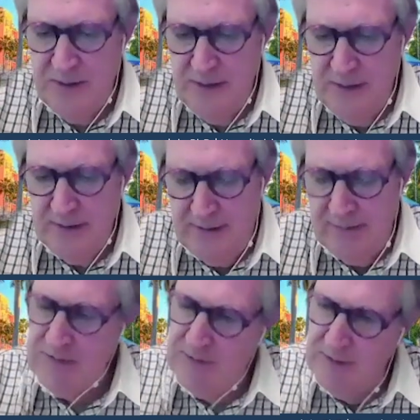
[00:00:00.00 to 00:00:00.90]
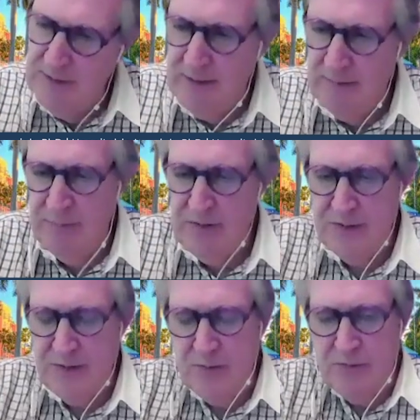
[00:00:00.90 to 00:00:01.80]
And obviously, in that
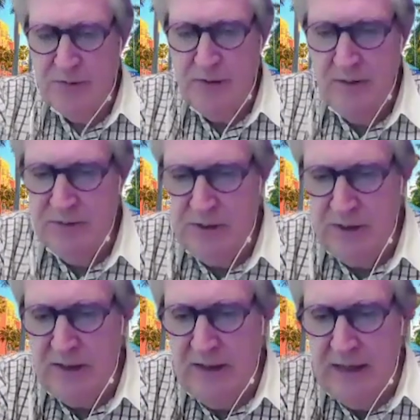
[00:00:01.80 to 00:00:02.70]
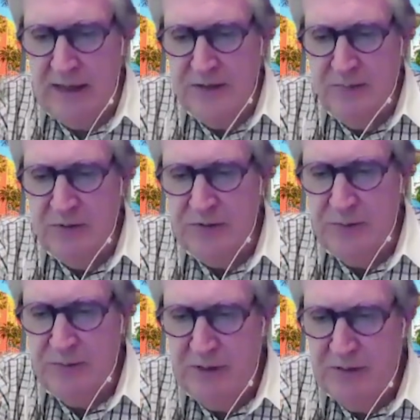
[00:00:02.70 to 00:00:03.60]
business, it was it was oncology. Most
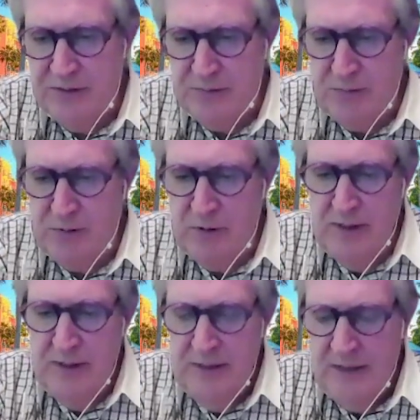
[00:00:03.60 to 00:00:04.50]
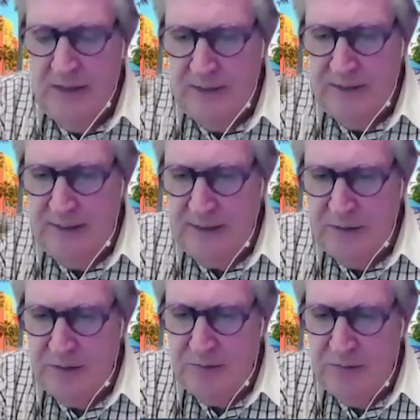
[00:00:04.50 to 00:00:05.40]
of the patients were uh,
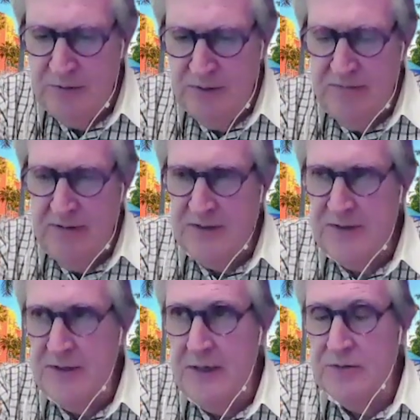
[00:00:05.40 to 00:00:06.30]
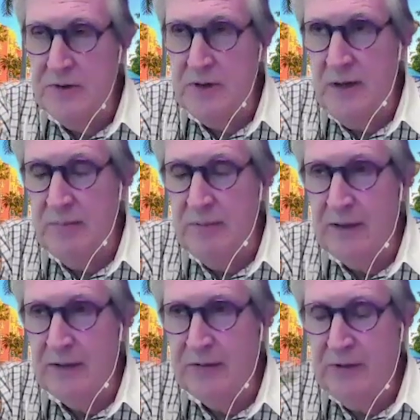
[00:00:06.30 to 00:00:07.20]
diagnosed with an advanced stage or a
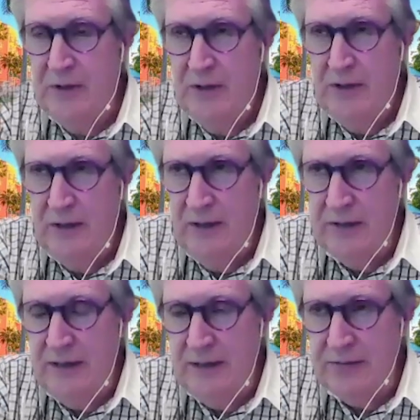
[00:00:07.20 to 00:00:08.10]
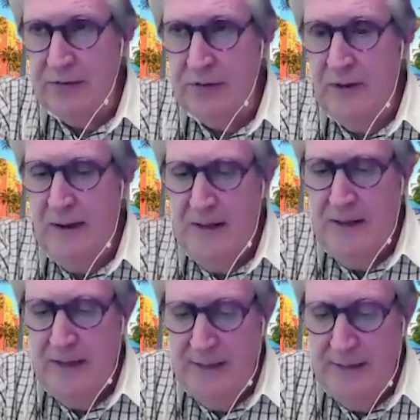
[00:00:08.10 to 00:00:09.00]
complex uh, cancer,
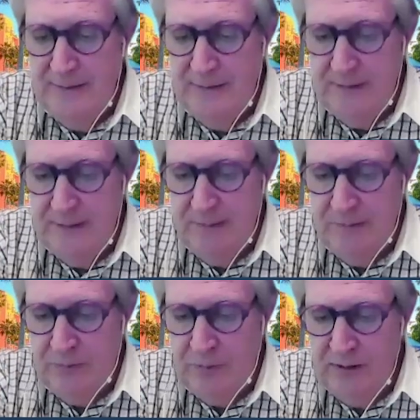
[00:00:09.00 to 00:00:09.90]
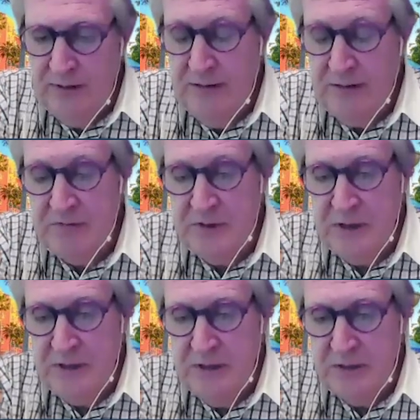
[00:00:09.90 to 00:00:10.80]
and um, so I did that for
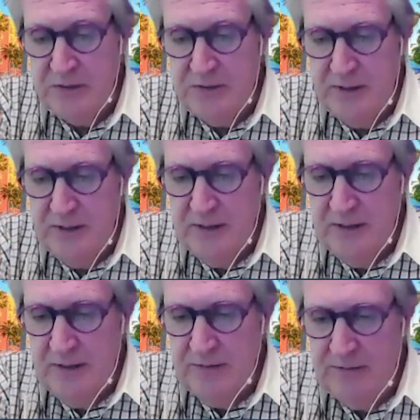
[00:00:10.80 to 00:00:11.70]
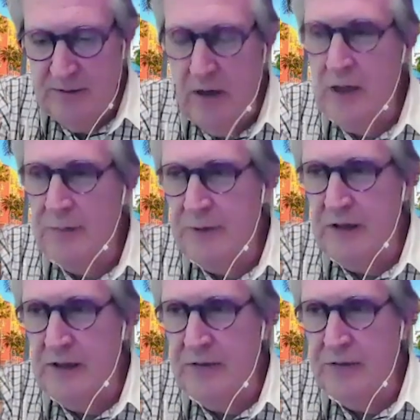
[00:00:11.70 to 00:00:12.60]
10 years. I uh, so hung up the
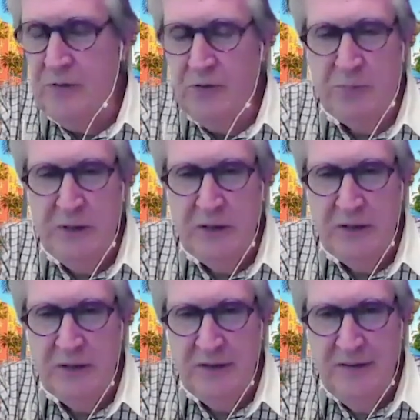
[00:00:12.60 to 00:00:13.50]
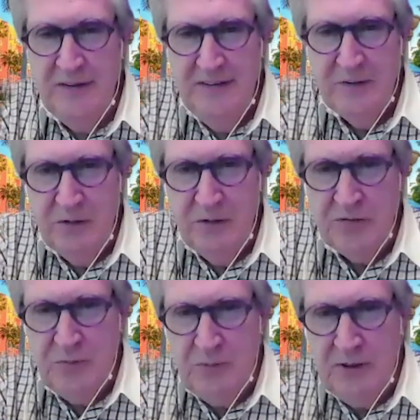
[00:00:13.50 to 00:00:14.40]
cleats, so to speak, in the
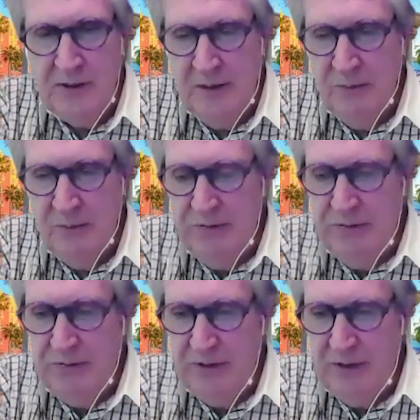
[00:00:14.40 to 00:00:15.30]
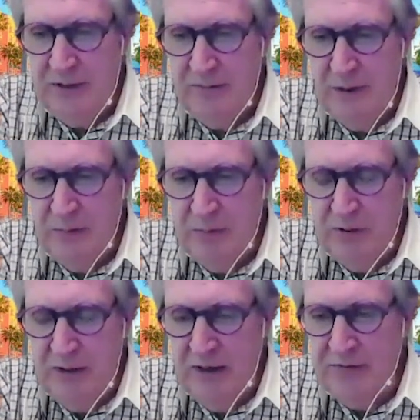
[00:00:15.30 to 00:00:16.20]
traditional marketing business. And I, I put a
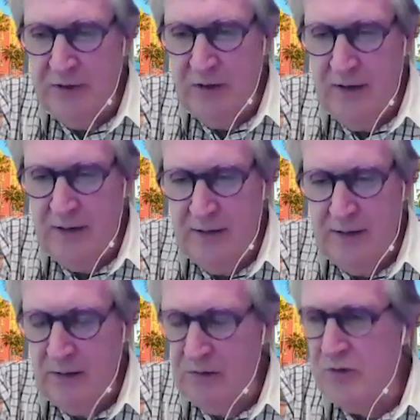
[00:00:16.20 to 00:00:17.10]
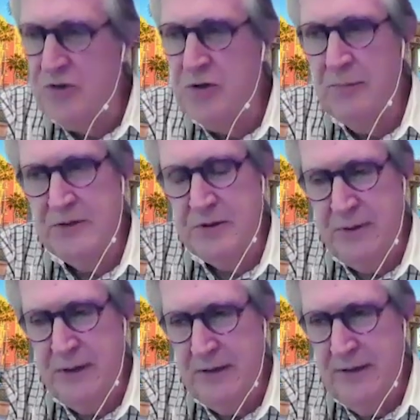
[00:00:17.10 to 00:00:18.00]
healthcare hat on. I learned so much
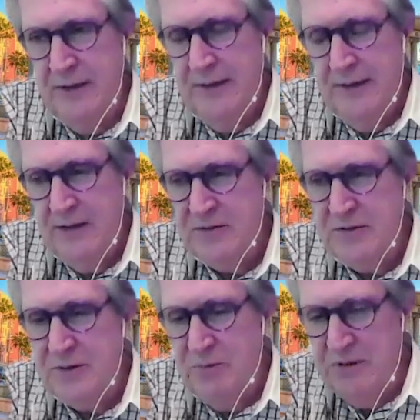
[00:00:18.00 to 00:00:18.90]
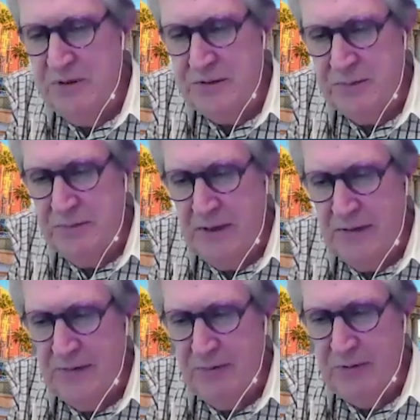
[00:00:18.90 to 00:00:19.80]
about not just the business of
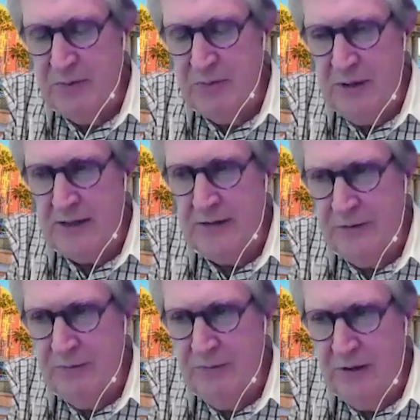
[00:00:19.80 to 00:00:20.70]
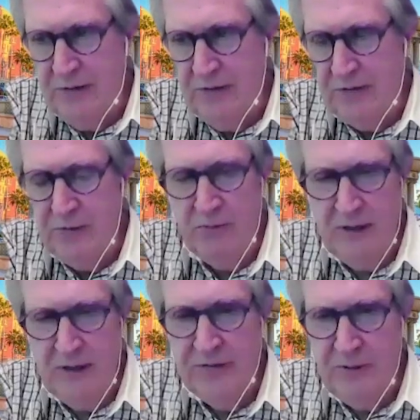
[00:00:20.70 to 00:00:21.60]
medicine, but the practice of medicine as it
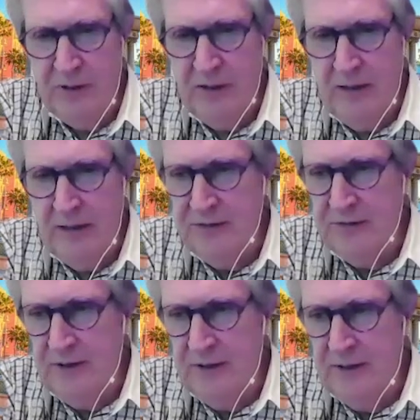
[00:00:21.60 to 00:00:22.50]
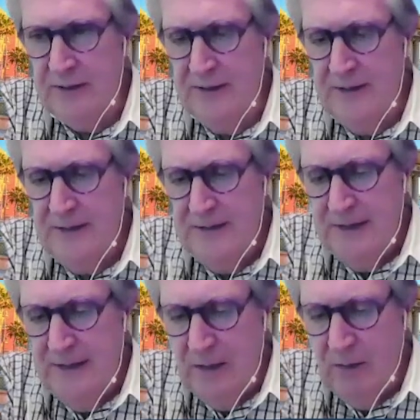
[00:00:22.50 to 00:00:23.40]
relates to oncology. And,
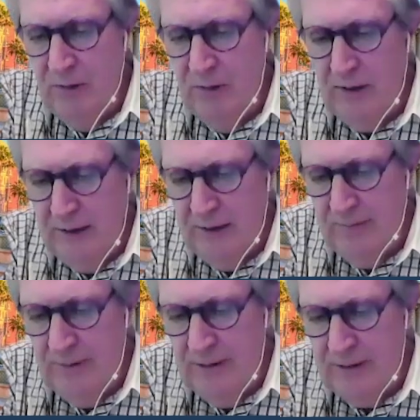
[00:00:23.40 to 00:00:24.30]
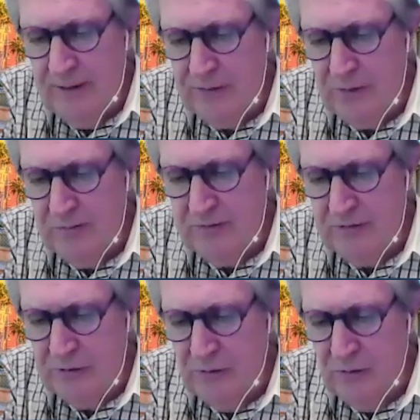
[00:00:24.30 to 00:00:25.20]
and it really, it served
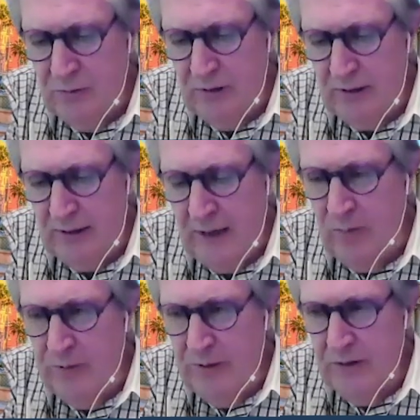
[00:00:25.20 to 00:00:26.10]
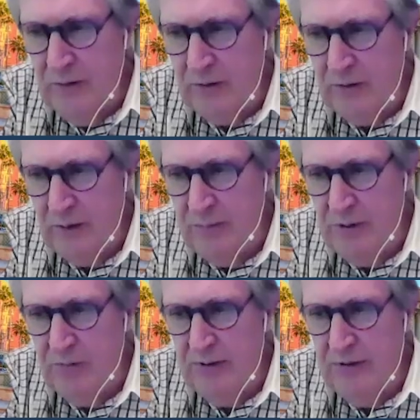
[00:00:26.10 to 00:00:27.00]
to allow me to kind of bear
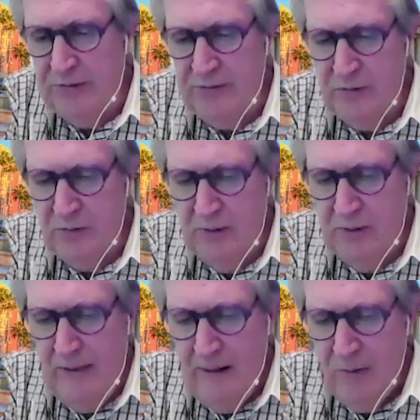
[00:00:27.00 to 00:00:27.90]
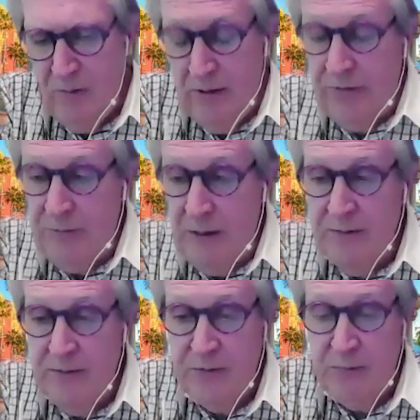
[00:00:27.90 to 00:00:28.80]
witness to what
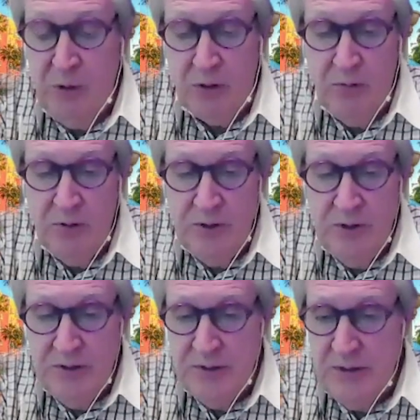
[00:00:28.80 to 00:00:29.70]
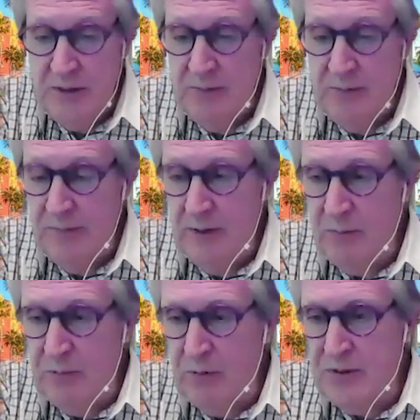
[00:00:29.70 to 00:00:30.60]
inspired this book, which is the, the
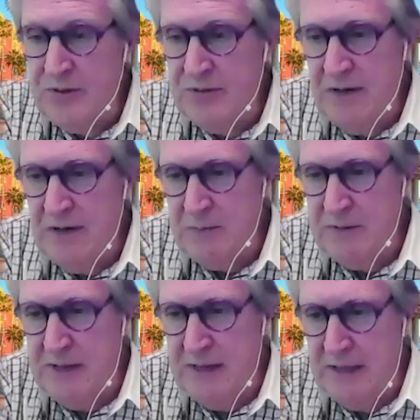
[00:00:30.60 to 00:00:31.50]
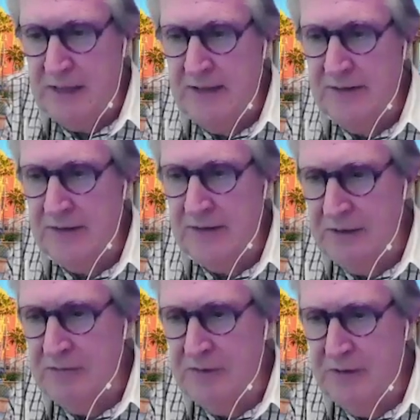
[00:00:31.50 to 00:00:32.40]
importance of hospitality and the
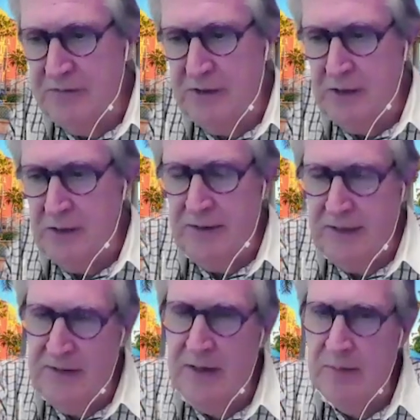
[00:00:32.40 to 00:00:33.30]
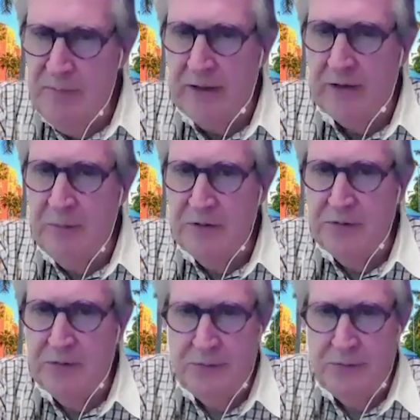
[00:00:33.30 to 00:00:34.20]
delivery of care and how that impacts
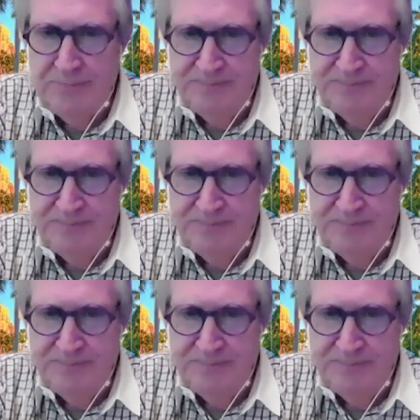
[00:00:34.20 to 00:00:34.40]
patients.